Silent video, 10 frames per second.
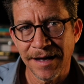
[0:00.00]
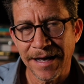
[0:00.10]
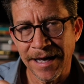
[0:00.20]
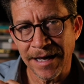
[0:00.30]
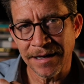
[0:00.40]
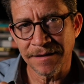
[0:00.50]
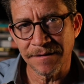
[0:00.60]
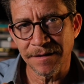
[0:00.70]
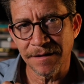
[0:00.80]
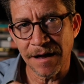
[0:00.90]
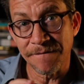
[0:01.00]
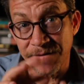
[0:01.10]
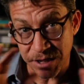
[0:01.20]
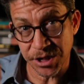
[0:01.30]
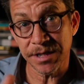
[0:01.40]
in a
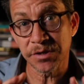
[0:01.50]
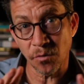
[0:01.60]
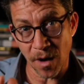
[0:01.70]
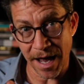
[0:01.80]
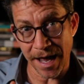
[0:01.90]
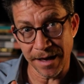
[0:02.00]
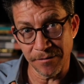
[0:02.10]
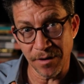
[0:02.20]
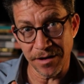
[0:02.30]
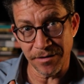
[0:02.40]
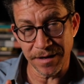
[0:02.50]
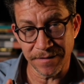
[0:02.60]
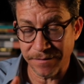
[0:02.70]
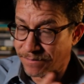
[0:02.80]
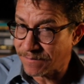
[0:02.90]
vicious way, whether
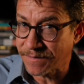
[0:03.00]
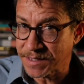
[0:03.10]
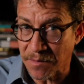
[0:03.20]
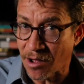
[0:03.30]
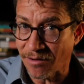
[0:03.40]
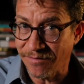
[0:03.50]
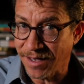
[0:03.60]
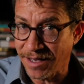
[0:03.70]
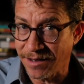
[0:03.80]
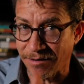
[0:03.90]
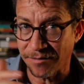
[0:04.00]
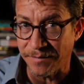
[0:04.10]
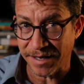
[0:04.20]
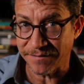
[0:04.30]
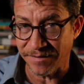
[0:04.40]
it's small v or
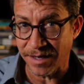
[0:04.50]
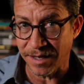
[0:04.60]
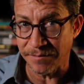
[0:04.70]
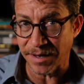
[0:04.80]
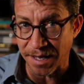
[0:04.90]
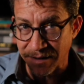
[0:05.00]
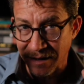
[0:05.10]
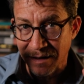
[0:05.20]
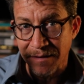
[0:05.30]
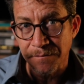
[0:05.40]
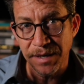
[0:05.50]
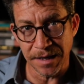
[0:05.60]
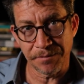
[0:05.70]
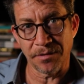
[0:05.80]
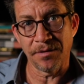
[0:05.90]
big v, but
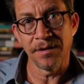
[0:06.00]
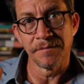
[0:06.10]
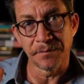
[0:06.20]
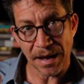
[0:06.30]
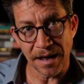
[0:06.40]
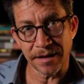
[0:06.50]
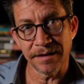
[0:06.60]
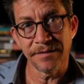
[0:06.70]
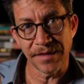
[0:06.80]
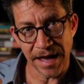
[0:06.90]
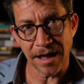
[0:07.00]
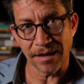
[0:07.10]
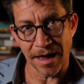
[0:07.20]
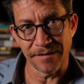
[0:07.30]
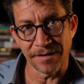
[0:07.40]
people bug the hell
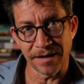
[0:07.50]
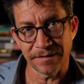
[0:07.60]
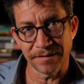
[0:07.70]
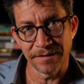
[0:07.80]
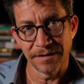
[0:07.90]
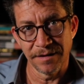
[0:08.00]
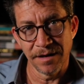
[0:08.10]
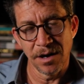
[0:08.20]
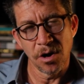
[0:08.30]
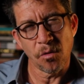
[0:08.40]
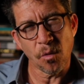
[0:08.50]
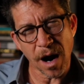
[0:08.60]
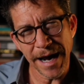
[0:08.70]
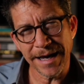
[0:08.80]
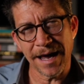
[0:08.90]
out of us,
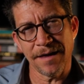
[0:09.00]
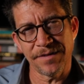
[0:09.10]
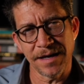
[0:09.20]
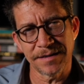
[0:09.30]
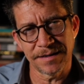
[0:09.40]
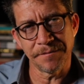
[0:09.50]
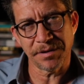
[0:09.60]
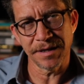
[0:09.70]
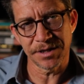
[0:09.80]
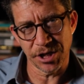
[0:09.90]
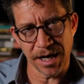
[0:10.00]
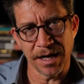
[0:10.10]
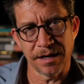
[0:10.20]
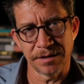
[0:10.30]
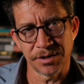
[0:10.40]
why can't they simply
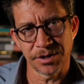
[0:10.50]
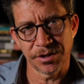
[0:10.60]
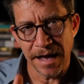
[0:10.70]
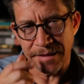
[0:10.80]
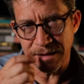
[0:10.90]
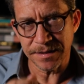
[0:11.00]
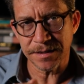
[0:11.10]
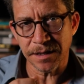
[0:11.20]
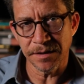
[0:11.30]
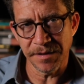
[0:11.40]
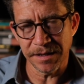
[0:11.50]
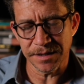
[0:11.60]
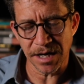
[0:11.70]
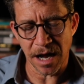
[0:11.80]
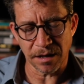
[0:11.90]
change? And this is going to be the
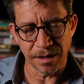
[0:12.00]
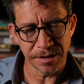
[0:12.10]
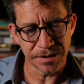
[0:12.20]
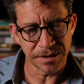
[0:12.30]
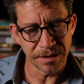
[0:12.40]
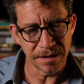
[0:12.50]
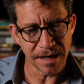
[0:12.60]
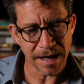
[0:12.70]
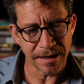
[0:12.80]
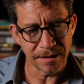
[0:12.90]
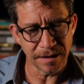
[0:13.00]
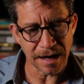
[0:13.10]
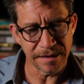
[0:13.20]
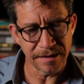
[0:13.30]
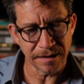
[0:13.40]
challenge that
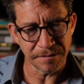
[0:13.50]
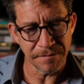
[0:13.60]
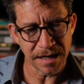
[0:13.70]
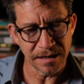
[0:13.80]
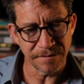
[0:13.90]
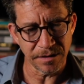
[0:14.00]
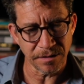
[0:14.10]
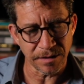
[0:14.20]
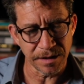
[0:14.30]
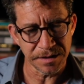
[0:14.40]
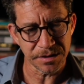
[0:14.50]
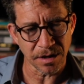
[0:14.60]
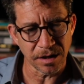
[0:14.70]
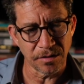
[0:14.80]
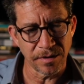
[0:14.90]
I think many of you are going to
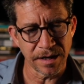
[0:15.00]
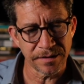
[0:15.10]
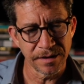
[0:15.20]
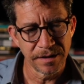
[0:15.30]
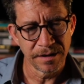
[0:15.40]
struggle with,